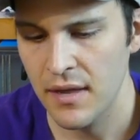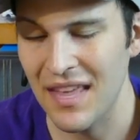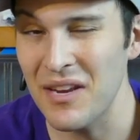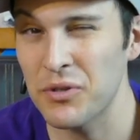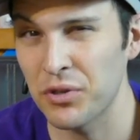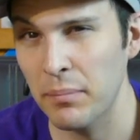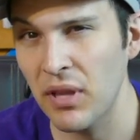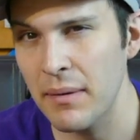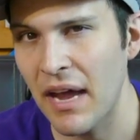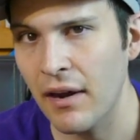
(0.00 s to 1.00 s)
They use
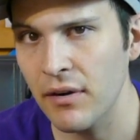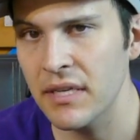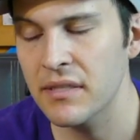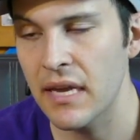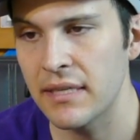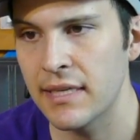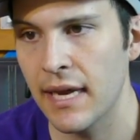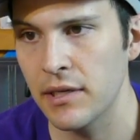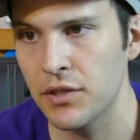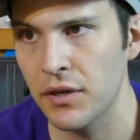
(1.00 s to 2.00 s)
AAA batteries. They
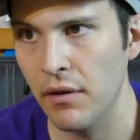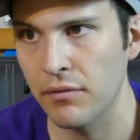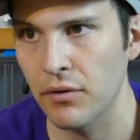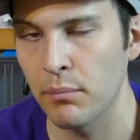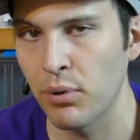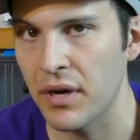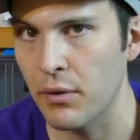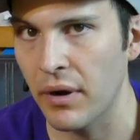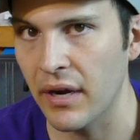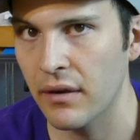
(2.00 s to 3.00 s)
tend to go through them pretty
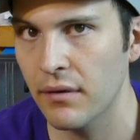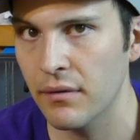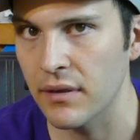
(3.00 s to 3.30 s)
quick.